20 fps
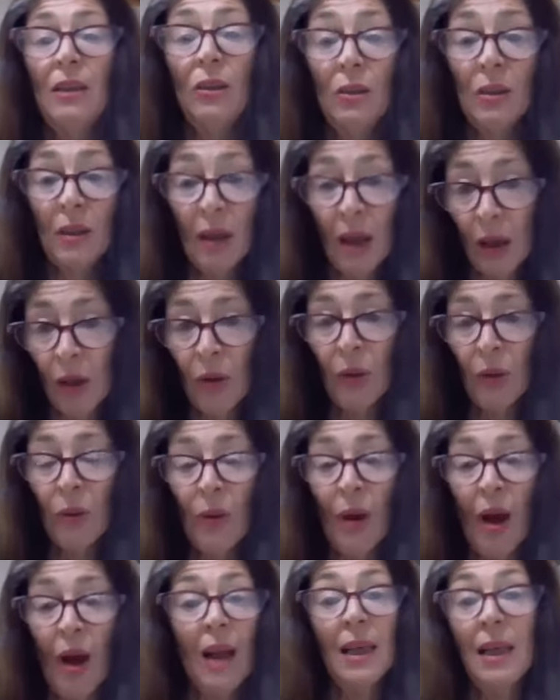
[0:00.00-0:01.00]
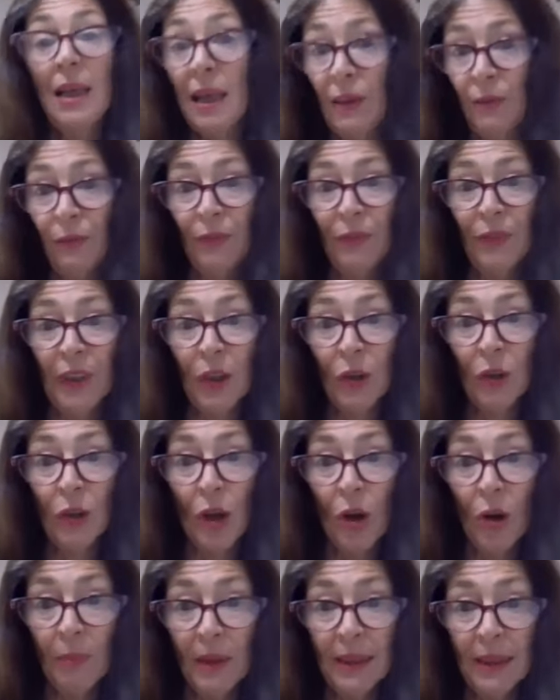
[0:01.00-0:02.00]
You know, I live for your
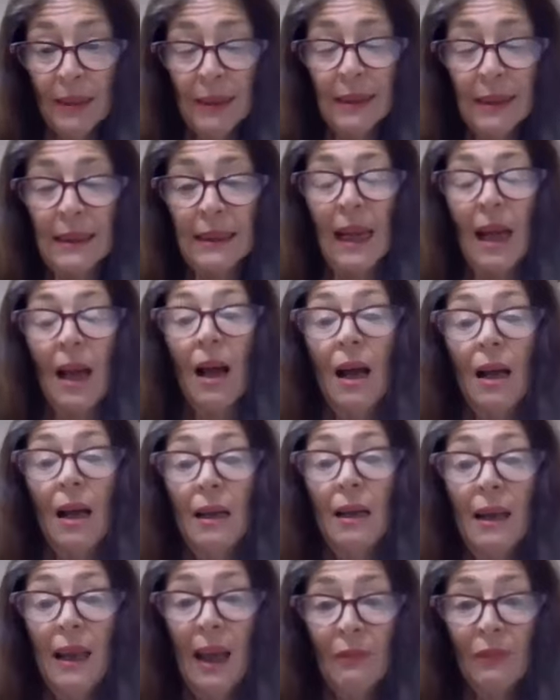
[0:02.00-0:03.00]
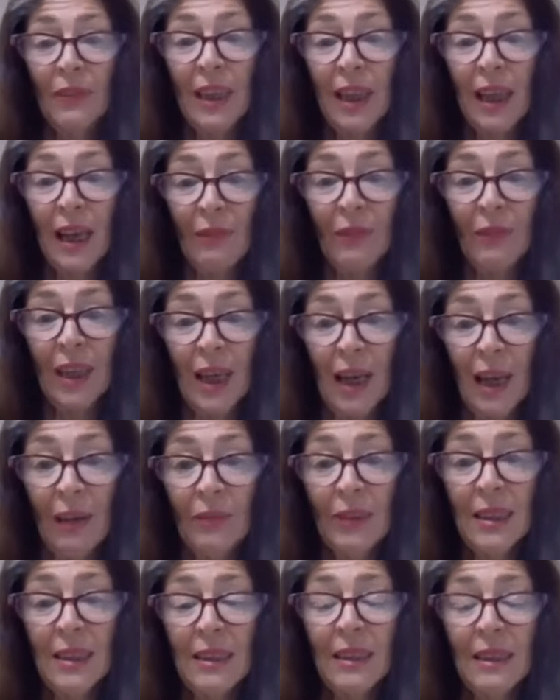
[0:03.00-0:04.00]
comments. Love it, love it, love
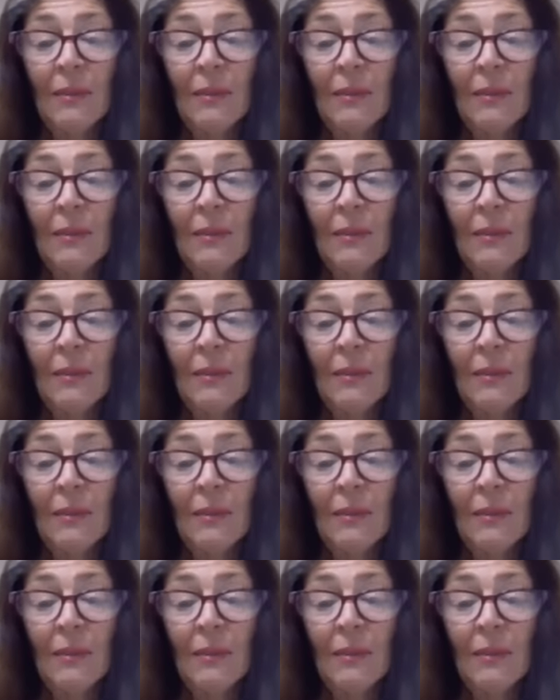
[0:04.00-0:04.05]
it.